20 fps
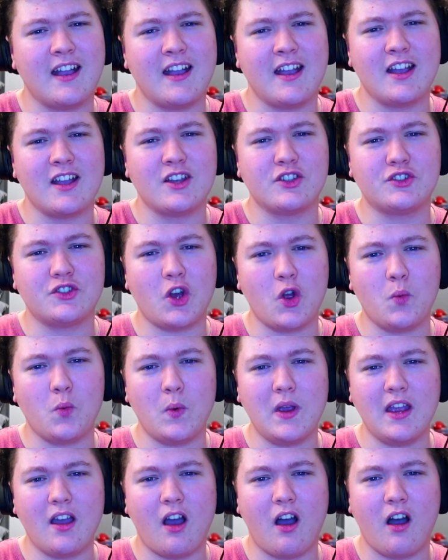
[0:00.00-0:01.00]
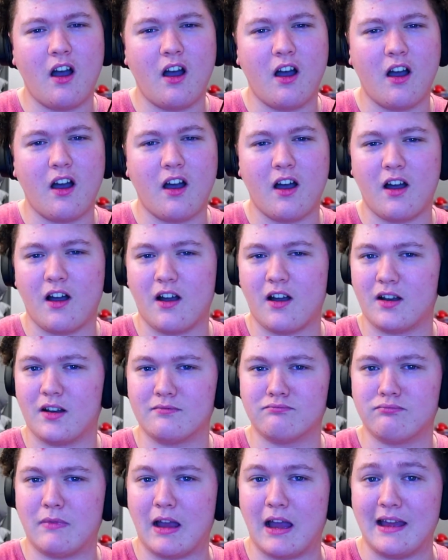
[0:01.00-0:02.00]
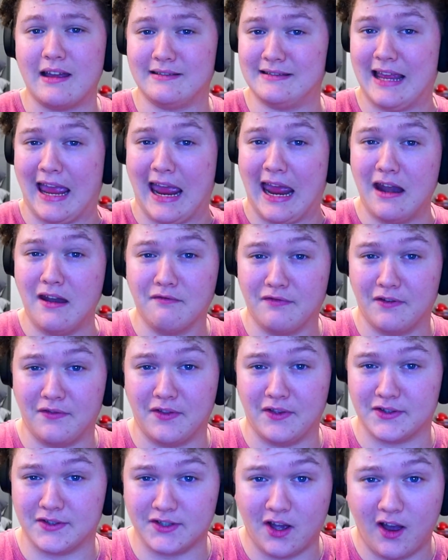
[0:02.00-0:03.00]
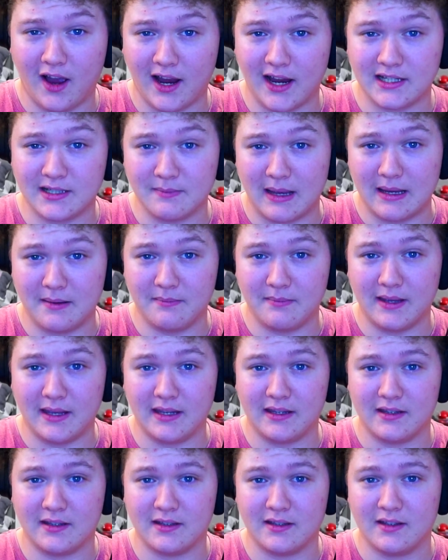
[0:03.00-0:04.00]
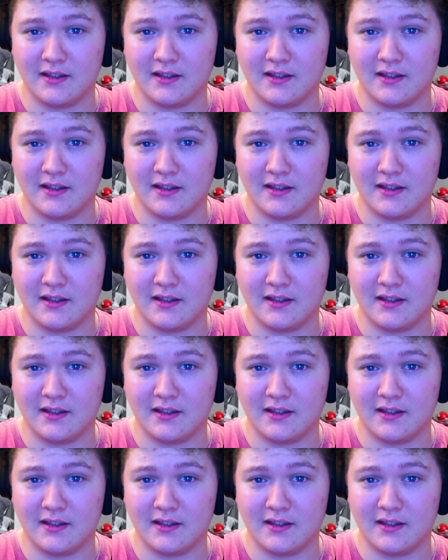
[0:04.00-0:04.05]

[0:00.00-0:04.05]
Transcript: So we are a tenth of the size, maybe.